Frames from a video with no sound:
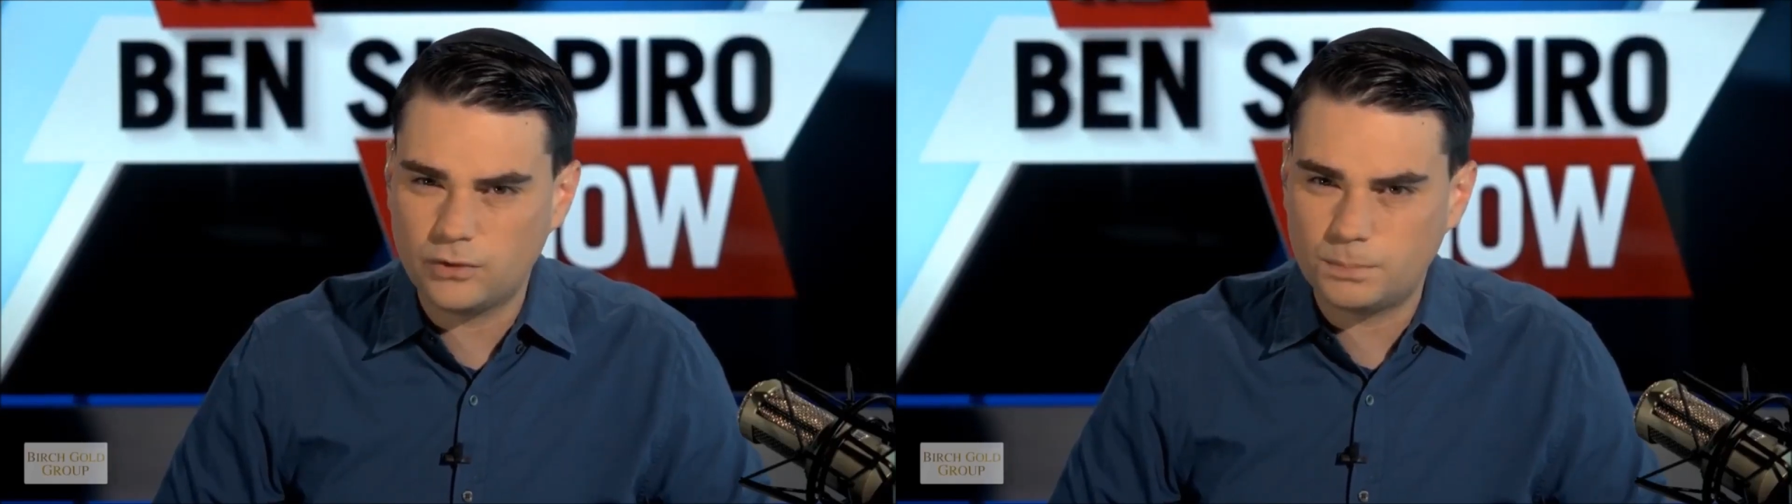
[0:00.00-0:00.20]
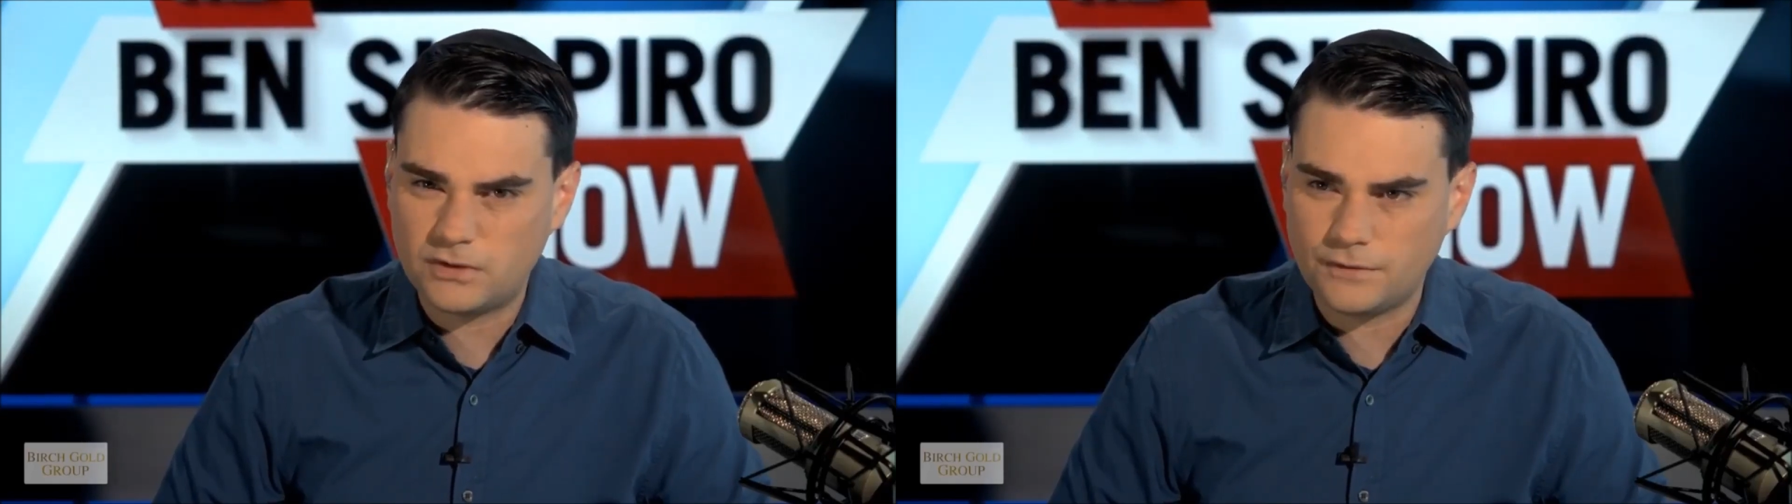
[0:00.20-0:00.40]
he
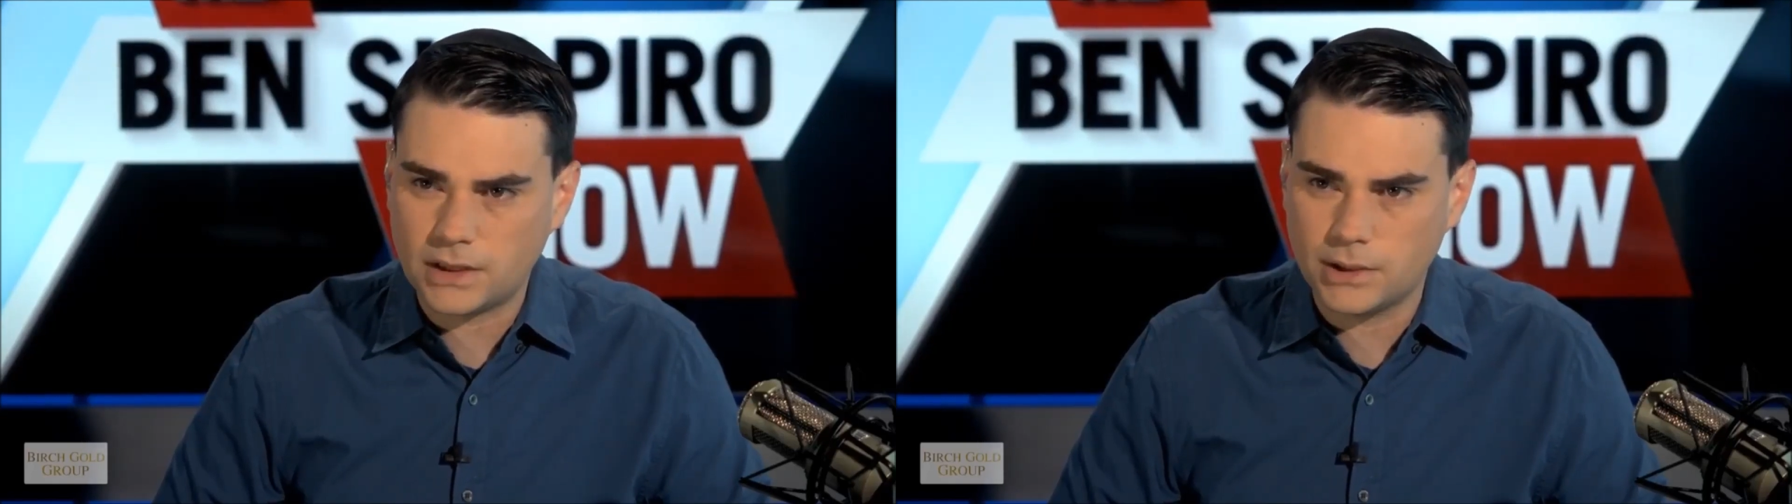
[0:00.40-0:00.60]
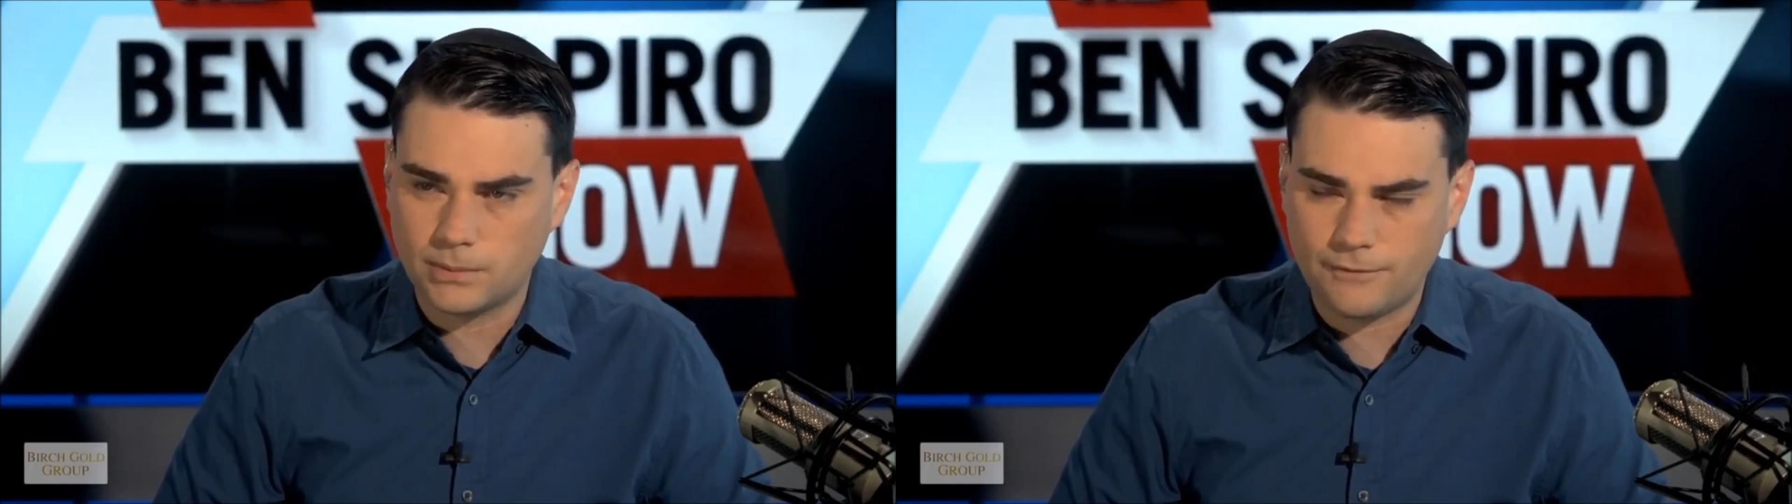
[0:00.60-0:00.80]
was
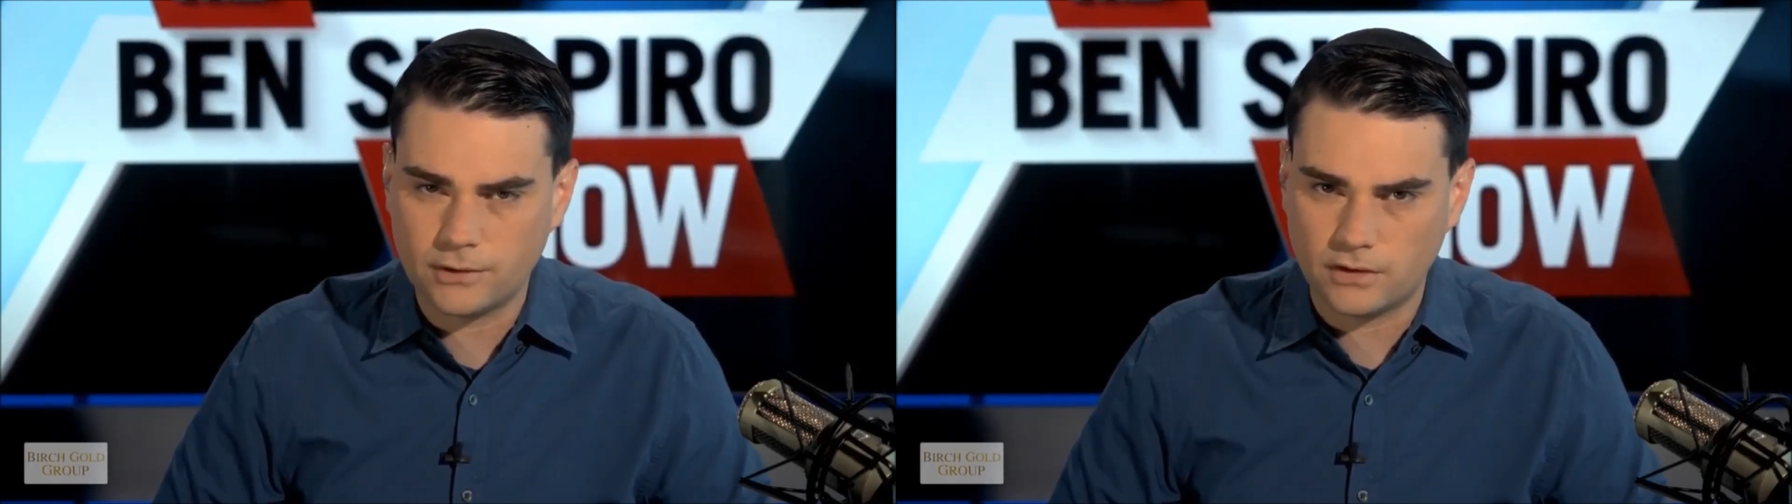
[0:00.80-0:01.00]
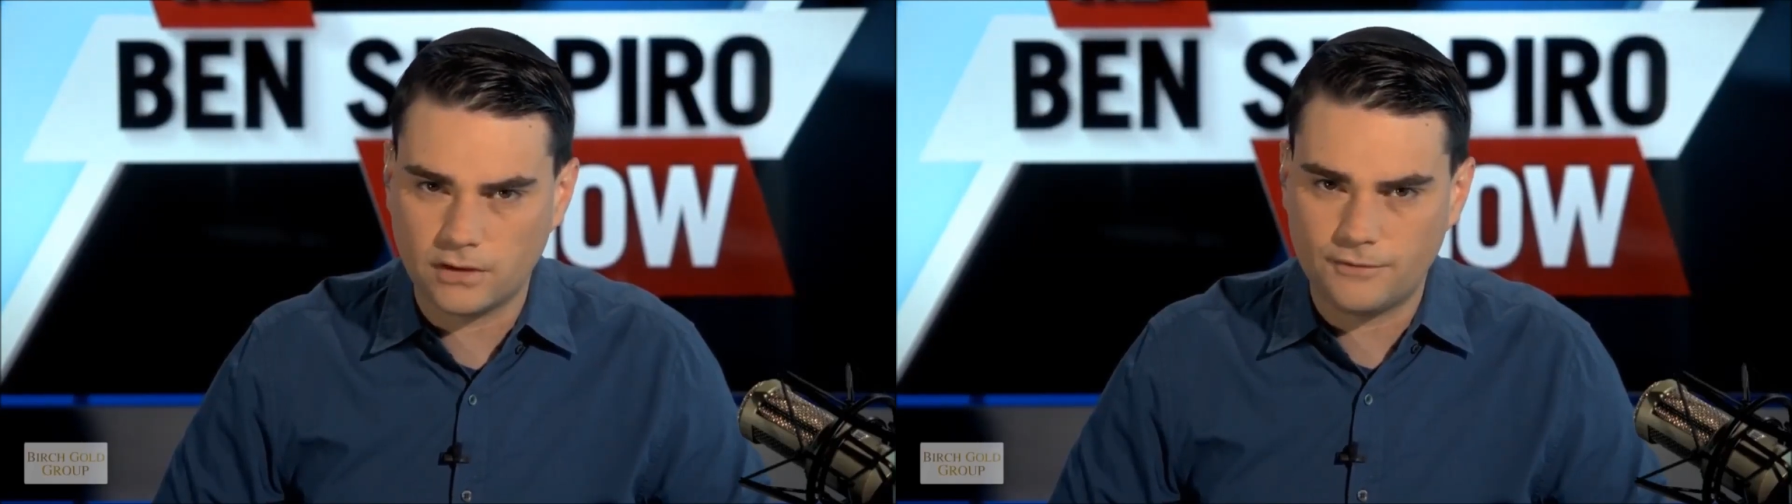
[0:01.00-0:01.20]
specifically
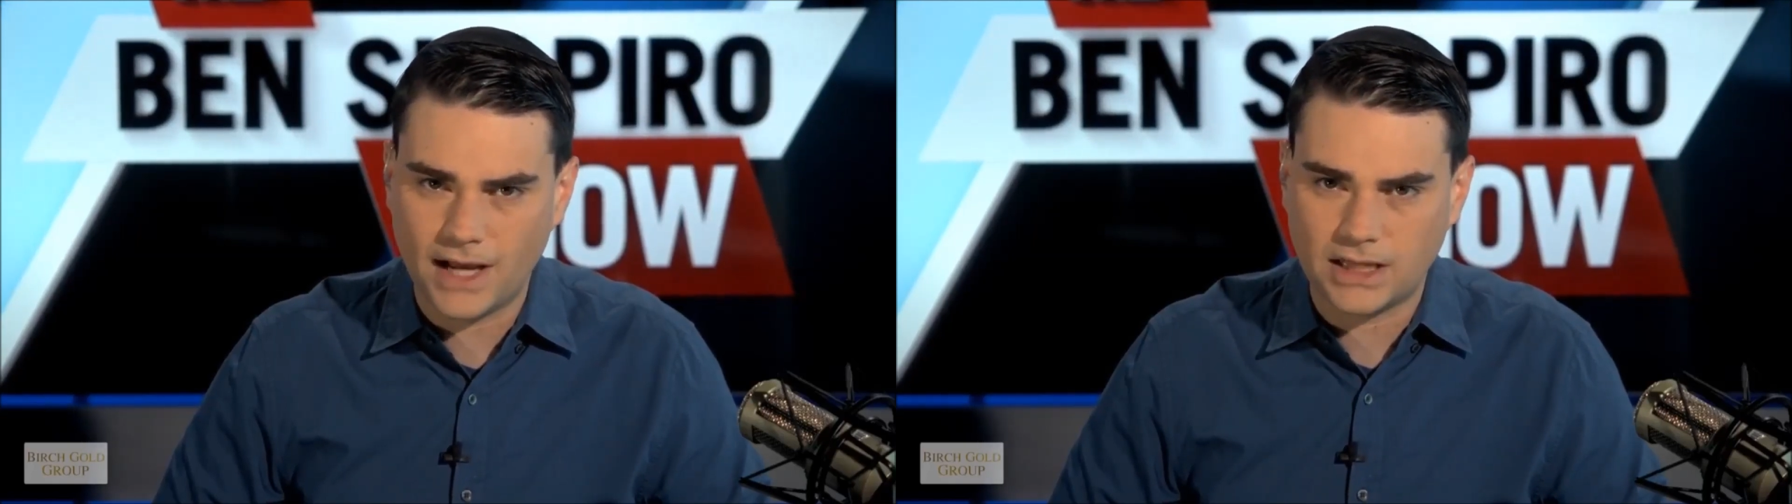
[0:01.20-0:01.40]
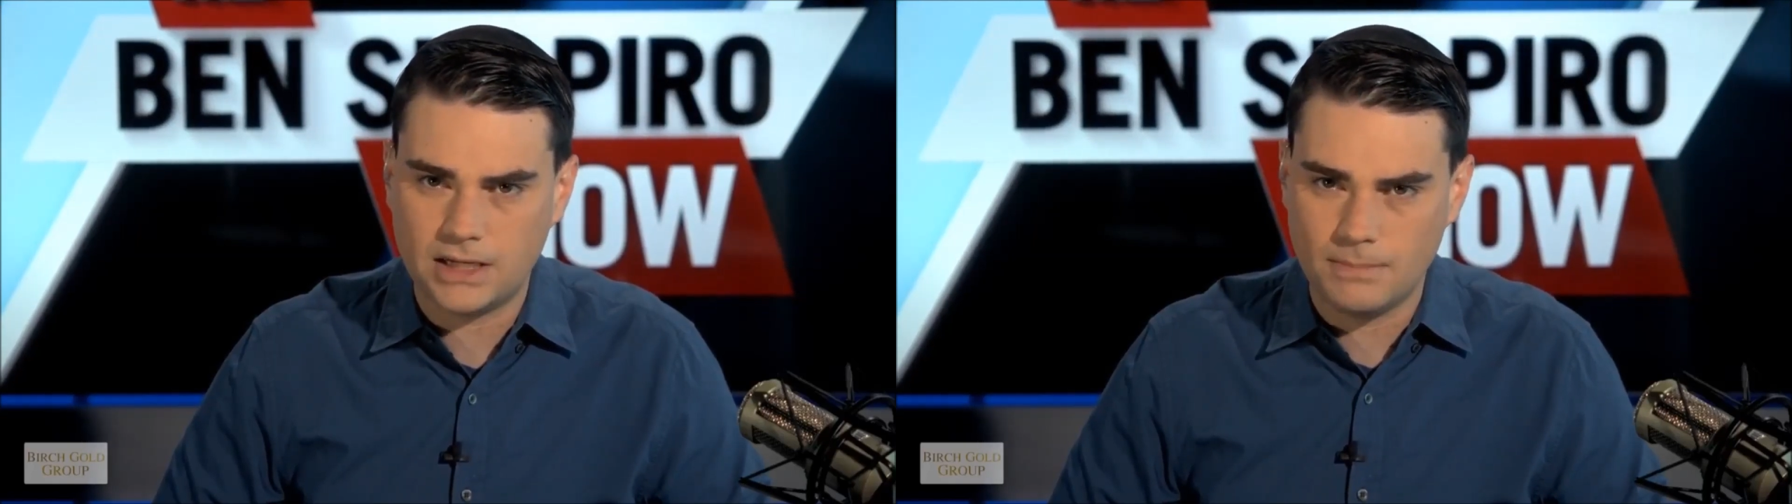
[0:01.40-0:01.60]
referencing the fact